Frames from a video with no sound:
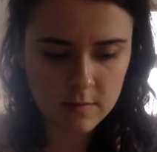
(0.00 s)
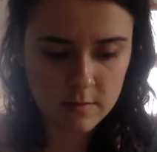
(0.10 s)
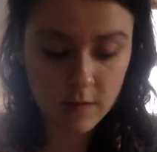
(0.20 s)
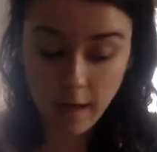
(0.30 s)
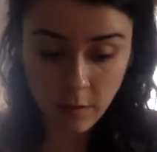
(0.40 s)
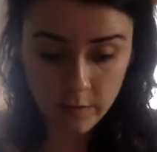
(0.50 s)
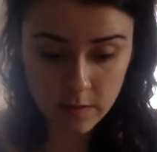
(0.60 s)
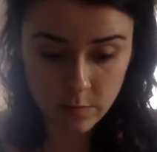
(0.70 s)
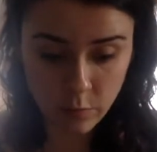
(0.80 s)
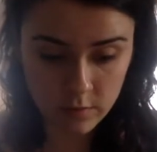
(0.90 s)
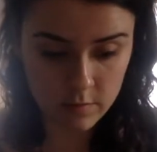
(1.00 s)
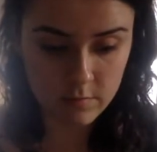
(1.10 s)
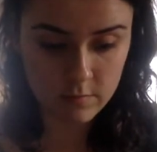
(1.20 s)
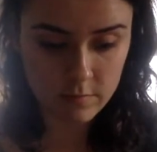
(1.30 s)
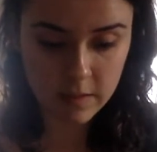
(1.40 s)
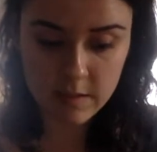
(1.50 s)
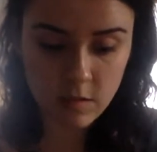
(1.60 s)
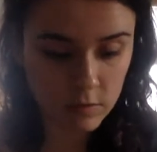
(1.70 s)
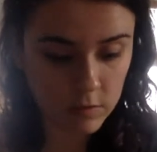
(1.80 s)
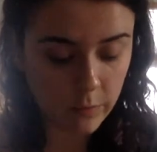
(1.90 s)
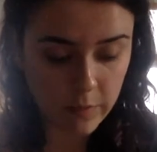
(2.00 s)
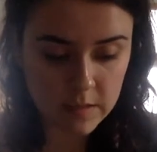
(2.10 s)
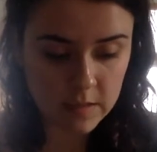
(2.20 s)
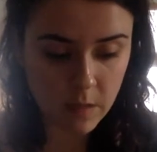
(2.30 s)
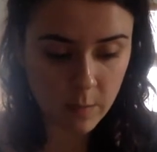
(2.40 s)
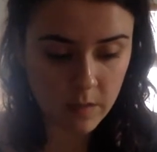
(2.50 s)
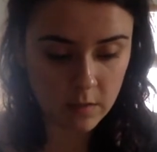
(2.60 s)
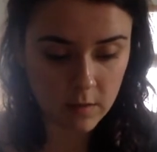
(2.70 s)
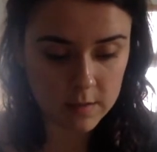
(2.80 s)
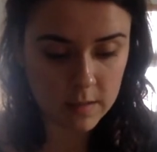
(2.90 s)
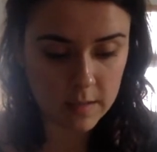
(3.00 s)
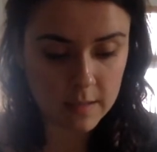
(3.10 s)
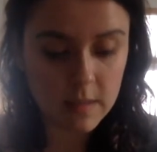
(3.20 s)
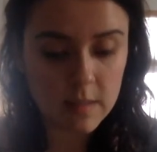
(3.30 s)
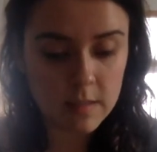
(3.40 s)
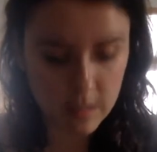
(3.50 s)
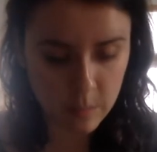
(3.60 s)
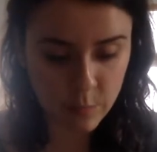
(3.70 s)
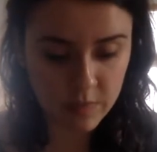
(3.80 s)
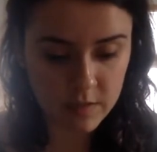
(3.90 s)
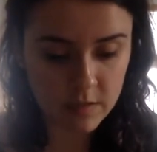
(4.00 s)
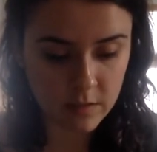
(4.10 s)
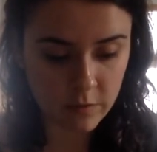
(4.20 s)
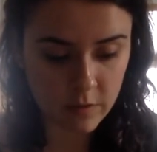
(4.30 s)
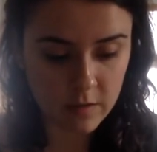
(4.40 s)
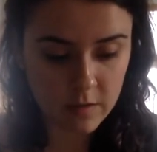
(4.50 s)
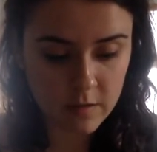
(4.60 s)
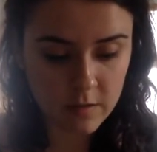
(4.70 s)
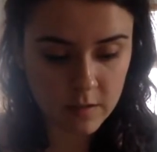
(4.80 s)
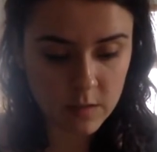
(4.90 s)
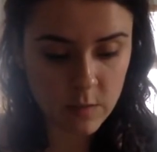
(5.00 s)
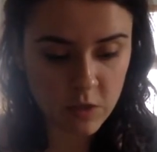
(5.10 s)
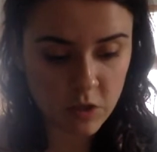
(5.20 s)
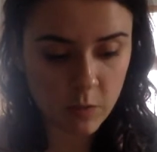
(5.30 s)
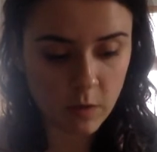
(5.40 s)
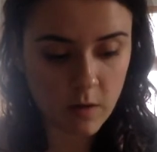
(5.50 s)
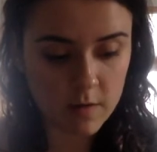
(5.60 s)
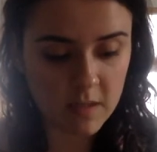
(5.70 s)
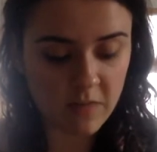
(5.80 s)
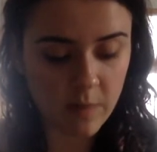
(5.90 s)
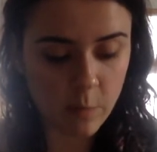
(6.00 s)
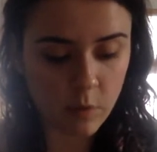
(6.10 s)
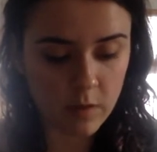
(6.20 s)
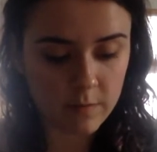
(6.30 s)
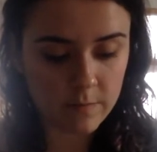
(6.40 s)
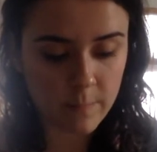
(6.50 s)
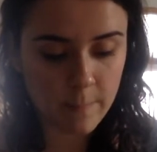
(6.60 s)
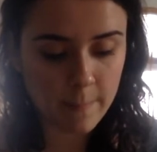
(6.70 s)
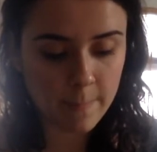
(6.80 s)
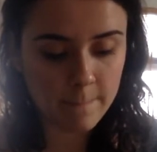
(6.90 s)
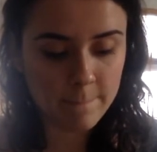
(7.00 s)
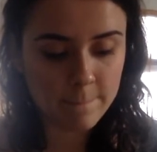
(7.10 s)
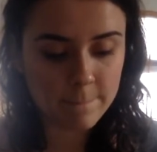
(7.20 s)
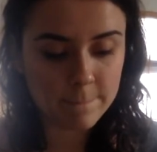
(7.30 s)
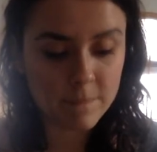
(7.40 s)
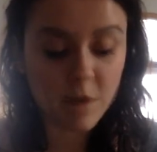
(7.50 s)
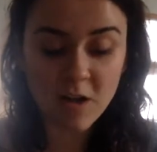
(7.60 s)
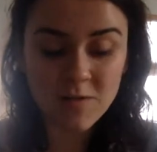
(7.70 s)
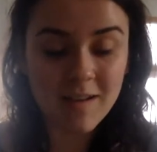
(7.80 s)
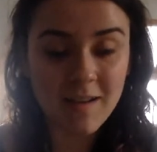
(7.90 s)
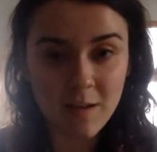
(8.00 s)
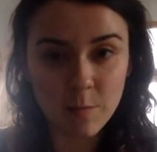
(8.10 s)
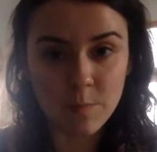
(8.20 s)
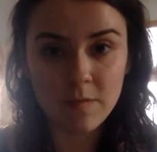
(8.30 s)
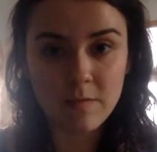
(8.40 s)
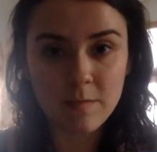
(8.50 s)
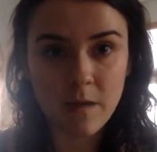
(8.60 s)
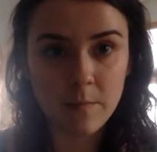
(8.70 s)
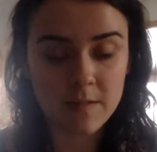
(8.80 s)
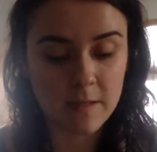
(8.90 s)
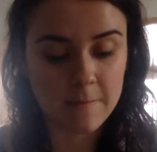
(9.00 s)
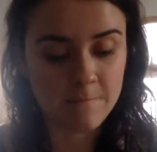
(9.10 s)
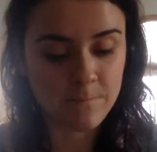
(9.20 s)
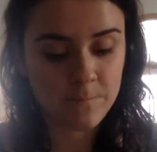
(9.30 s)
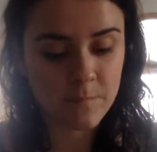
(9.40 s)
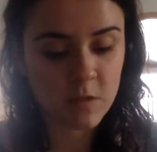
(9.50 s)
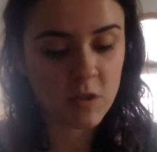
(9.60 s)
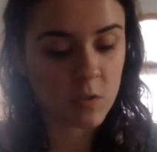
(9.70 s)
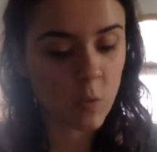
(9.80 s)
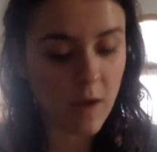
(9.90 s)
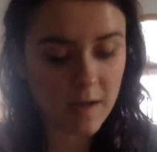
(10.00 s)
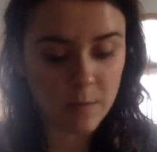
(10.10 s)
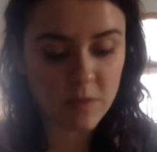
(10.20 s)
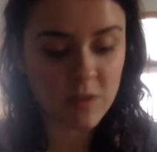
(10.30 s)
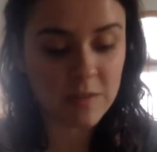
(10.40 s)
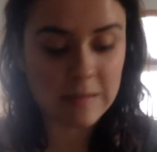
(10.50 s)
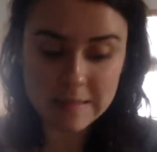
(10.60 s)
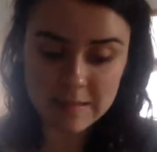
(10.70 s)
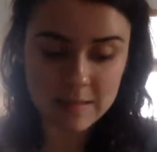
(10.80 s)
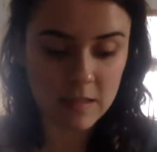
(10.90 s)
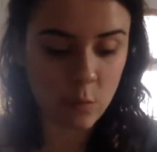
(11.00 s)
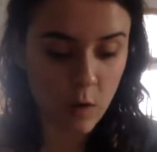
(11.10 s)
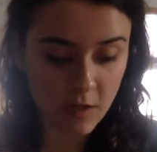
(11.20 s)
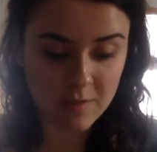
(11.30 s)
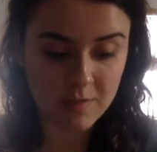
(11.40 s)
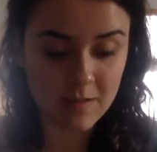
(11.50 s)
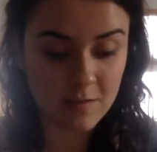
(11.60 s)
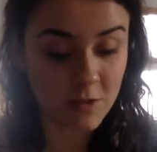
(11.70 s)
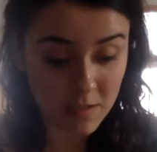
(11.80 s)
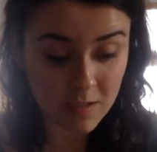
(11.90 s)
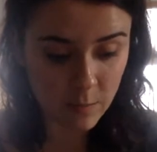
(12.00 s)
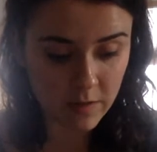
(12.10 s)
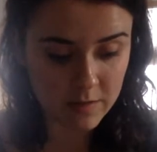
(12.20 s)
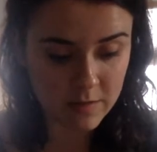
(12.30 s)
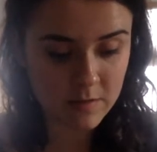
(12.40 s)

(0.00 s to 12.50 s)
I know it's important. That's the only reason I'm coming along tonight, to help with this delivery, and to be sure we're all safe by morning. Audrey can help, Papa said. She is quiet, but she listens and watches, and she is smart.